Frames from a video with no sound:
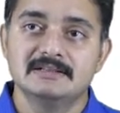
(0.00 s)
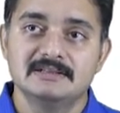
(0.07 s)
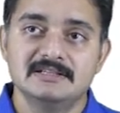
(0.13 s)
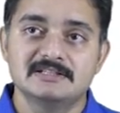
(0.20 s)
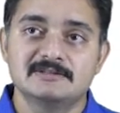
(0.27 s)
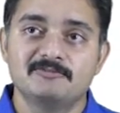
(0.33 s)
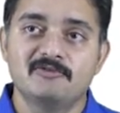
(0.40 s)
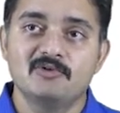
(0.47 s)

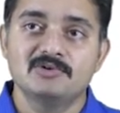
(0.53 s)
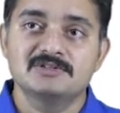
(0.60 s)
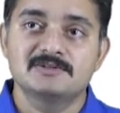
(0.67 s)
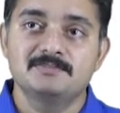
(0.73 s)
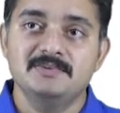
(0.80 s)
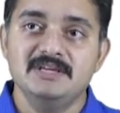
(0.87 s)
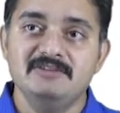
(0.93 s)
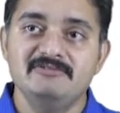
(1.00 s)
this
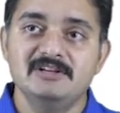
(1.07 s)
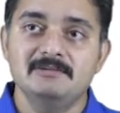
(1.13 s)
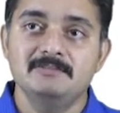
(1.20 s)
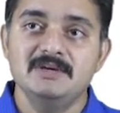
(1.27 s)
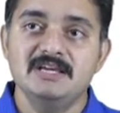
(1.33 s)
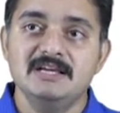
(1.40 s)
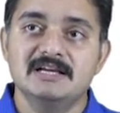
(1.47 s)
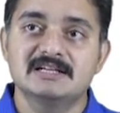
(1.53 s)
force P will
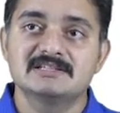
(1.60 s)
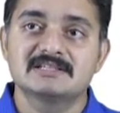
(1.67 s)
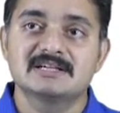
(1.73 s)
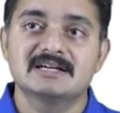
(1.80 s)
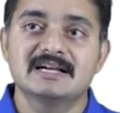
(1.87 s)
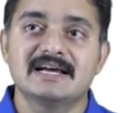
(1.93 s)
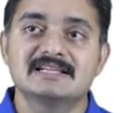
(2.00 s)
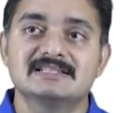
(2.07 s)
be
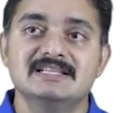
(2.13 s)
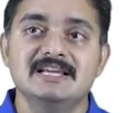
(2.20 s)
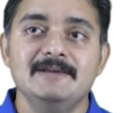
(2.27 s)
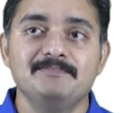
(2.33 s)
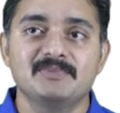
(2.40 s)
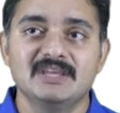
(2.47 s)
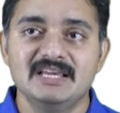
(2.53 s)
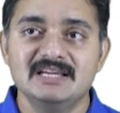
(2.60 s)
considered as
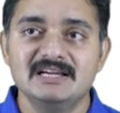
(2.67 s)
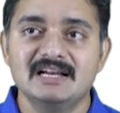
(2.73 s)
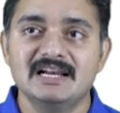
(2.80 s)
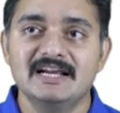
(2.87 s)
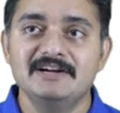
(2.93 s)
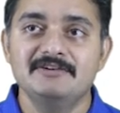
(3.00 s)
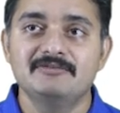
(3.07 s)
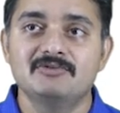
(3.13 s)
the
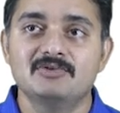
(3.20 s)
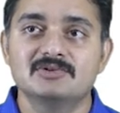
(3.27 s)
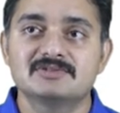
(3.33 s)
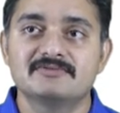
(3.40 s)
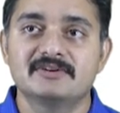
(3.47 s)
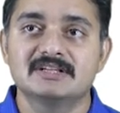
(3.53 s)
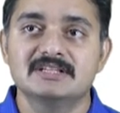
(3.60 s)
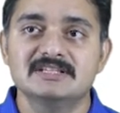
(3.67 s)
inclined
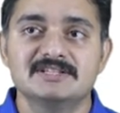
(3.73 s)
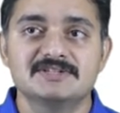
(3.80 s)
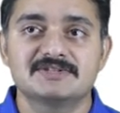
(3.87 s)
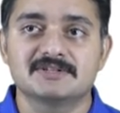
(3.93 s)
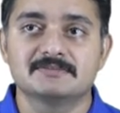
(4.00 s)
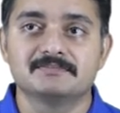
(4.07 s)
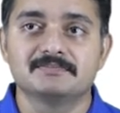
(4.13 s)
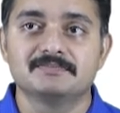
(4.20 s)
force for the
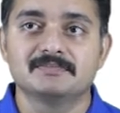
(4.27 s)
system.